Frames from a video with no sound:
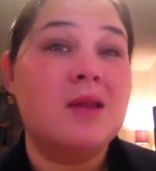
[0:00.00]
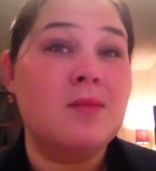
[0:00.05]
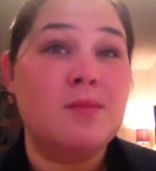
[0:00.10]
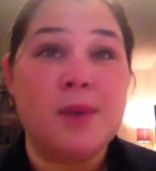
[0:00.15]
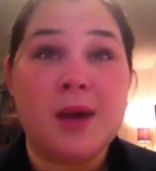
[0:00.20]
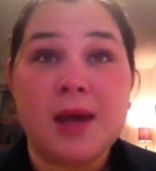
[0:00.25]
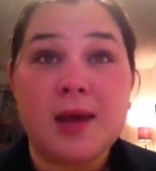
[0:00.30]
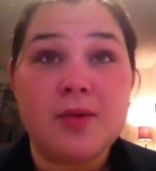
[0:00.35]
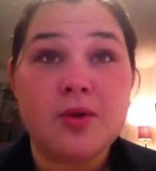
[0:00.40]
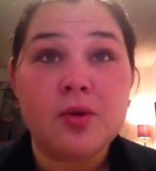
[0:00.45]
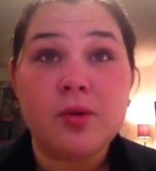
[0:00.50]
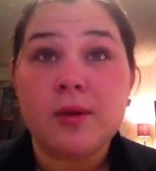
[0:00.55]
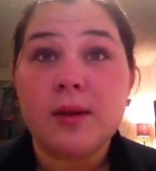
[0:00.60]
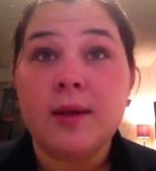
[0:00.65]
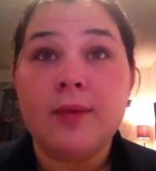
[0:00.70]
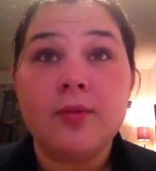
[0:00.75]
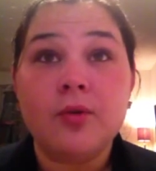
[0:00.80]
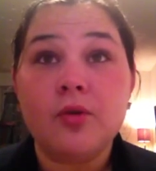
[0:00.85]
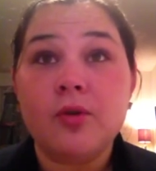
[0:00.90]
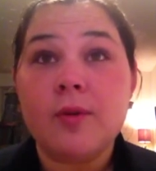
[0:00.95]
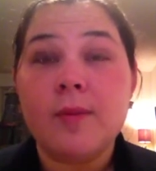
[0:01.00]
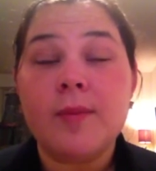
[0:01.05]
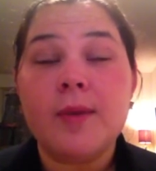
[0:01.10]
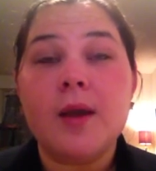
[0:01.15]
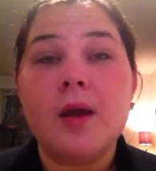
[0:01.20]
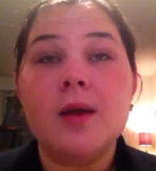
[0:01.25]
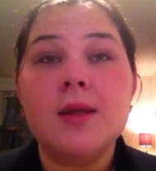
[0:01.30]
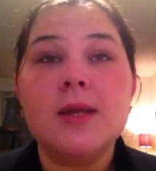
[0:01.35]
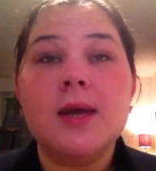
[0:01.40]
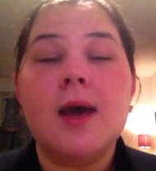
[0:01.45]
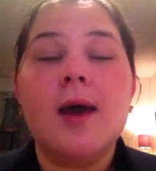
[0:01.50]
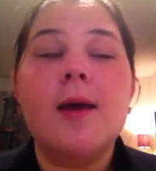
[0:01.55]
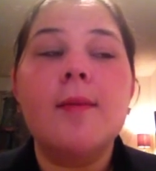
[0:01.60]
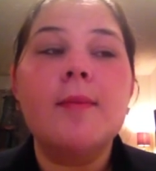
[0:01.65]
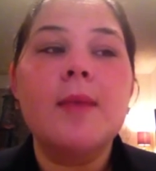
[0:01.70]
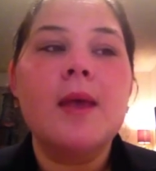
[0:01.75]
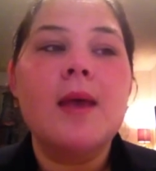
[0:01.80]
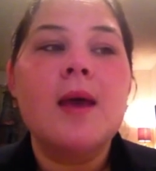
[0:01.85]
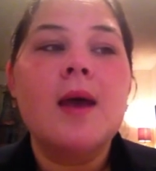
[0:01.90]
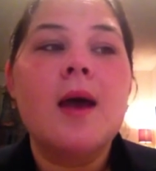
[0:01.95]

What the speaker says: some basil leaves or something on top.